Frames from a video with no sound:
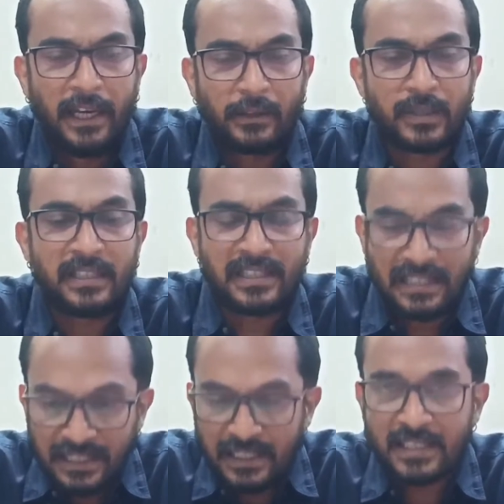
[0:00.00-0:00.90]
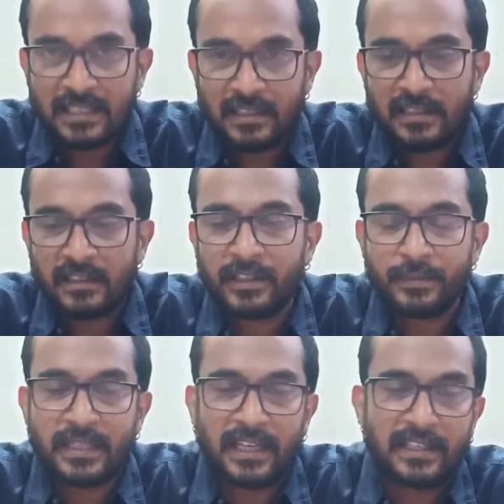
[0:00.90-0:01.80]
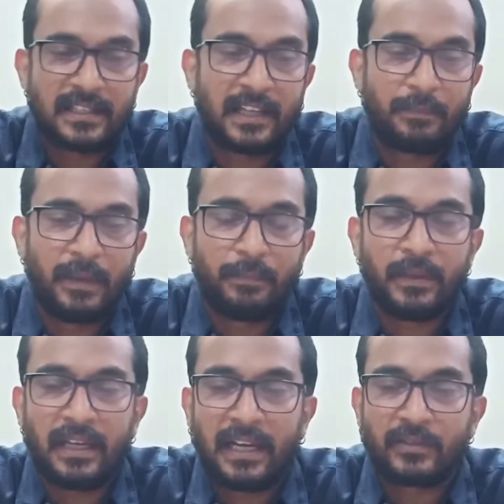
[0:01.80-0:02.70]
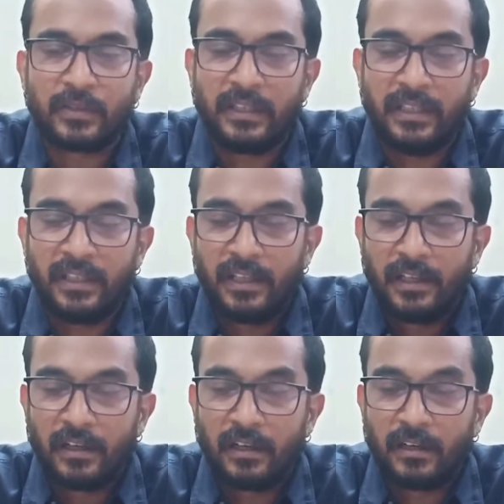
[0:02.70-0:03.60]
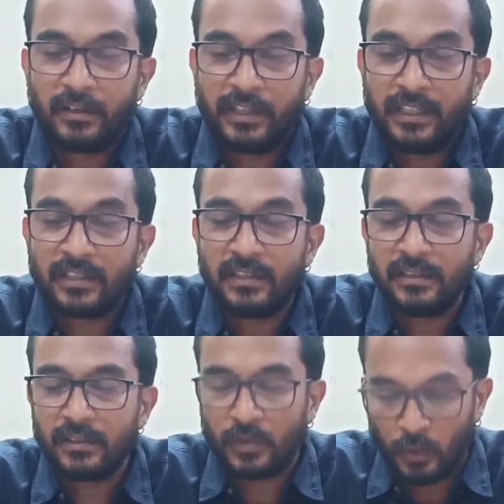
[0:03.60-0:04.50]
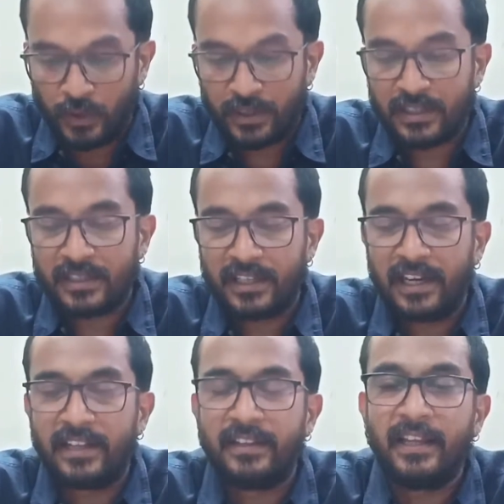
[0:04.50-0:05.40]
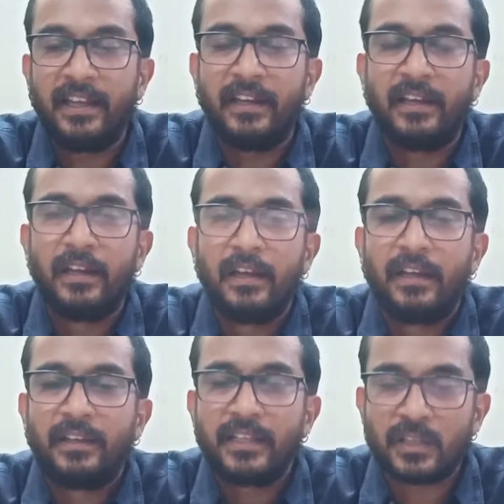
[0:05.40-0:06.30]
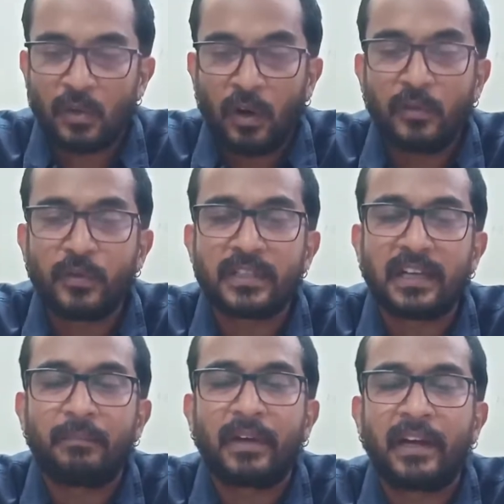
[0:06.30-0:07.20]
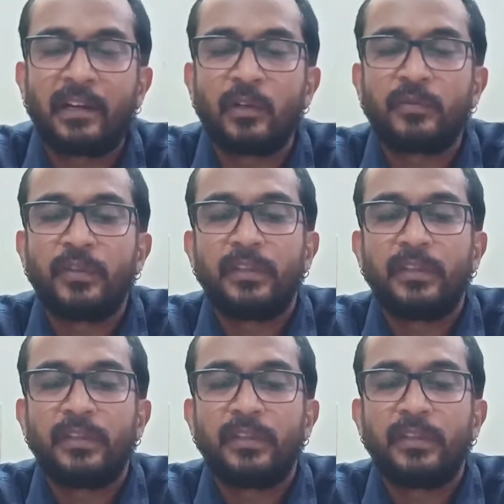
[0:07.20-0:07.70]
It was in this circumstance that people actually reached the courts, and they sought for some kind of a